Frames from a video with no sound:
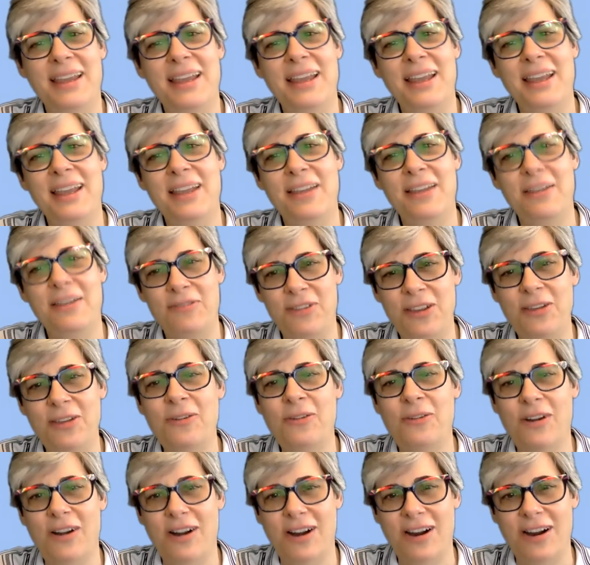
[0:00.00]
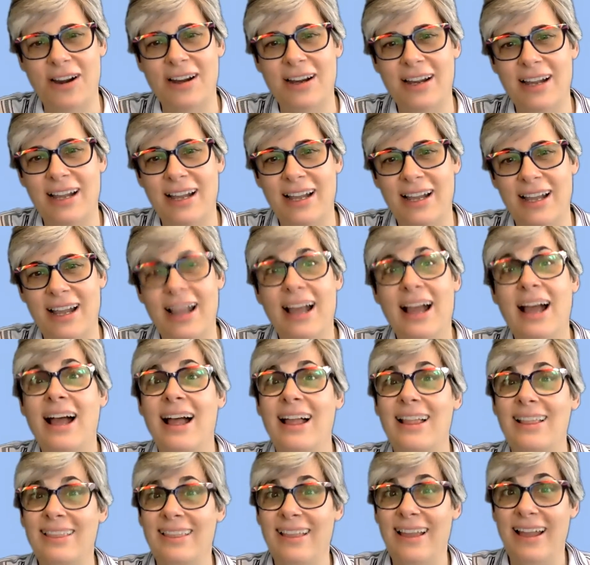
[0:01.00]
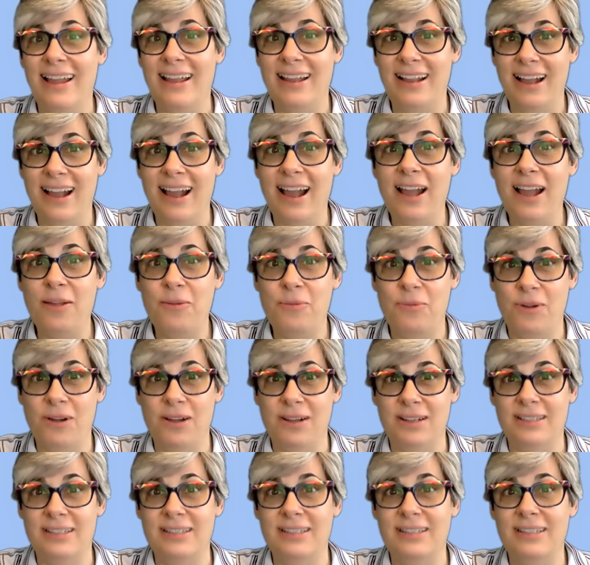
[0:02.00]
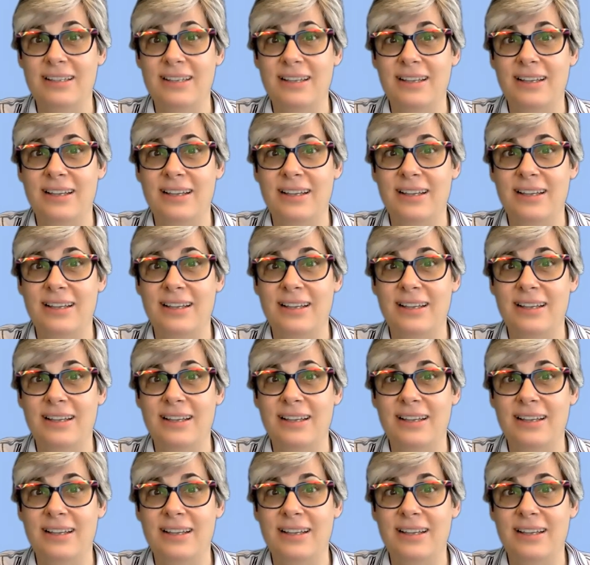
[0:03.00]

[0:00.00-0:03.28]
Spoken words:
If you are like I was,